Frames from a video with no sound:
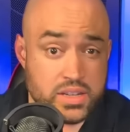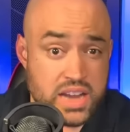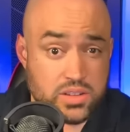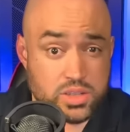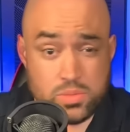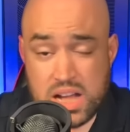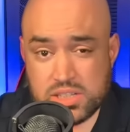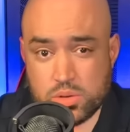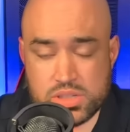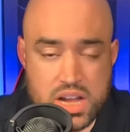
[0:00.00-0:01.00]
Now,
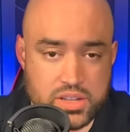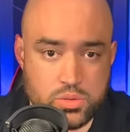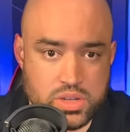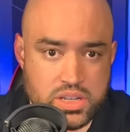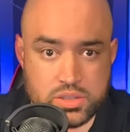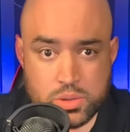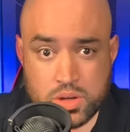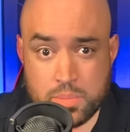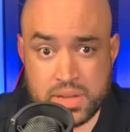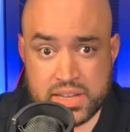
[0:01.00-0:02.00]
terrazzo is not unique to
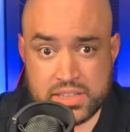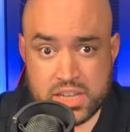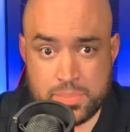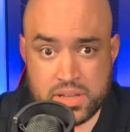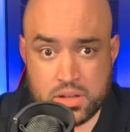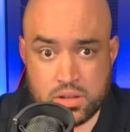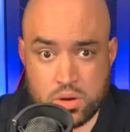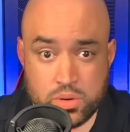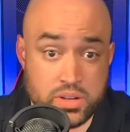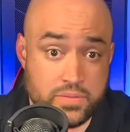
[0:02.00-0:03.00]
Gobekli Tepe
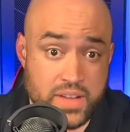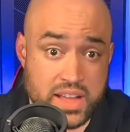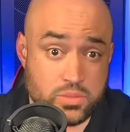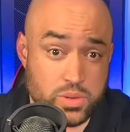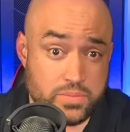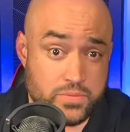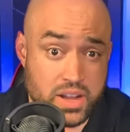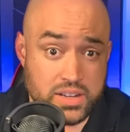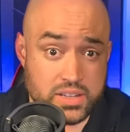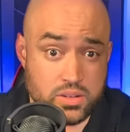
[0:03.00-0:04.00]
alone. In fact, we
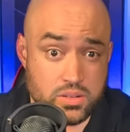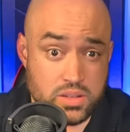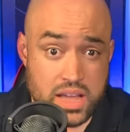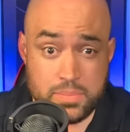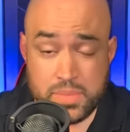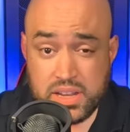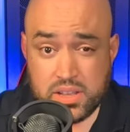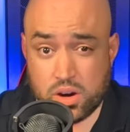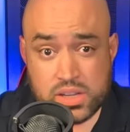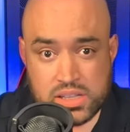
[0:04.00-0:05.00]
find it at
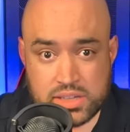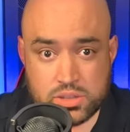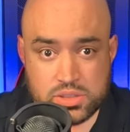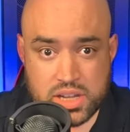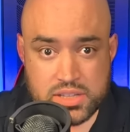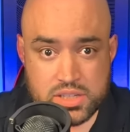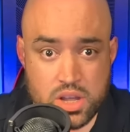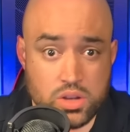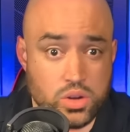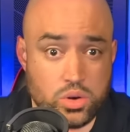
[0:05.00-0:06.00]
many archaeological sites
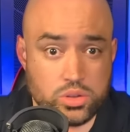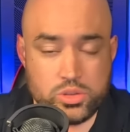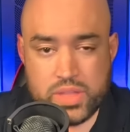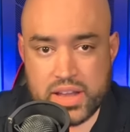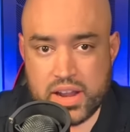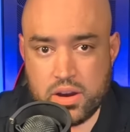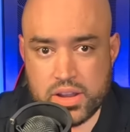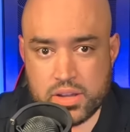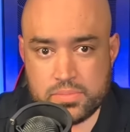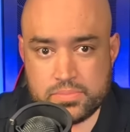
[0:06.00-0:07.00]
local to that
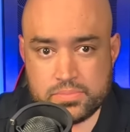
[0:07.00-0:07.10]
area.